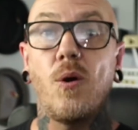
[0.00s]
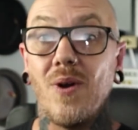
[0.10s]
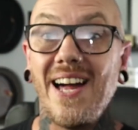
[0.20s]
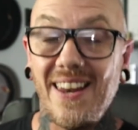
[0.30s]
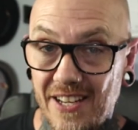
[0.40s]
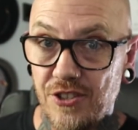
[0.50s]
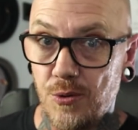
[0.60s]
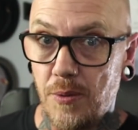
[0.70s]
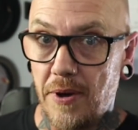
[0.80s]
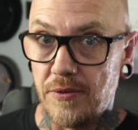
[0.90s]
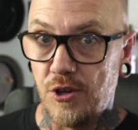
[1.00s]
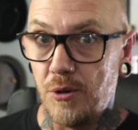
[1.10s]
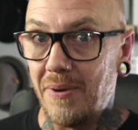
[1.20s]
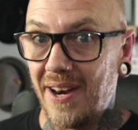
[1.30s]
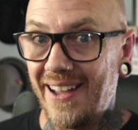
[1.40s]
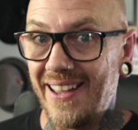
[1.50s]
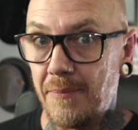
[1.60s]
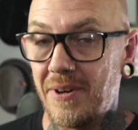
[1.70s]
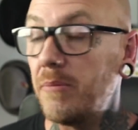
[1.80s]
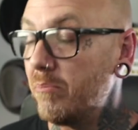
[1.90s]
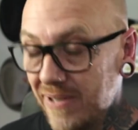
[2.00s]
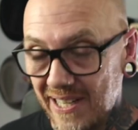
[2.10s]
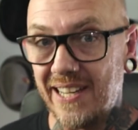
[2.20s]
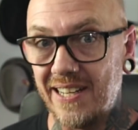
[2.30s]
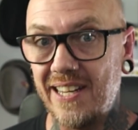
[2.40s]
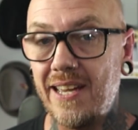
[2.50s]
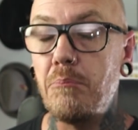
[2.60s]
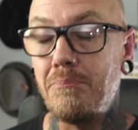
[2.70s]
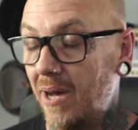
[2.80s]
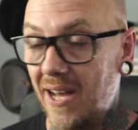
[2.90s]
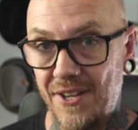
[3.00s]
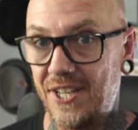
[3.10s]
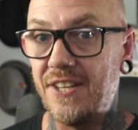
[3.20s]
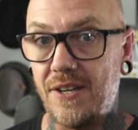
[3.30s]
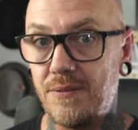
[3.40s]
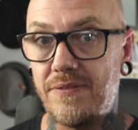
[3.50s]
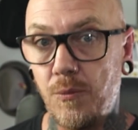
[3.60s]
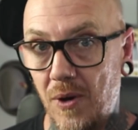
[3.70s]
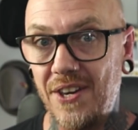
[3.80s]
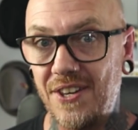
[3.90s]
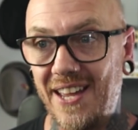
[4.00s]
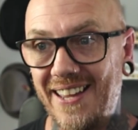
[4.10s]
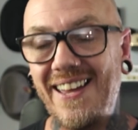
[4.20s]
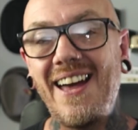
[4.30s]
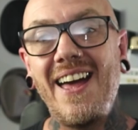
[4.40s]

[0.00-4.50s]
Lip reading: Well, I don't know about you, but I am completely Barneyed out for one day.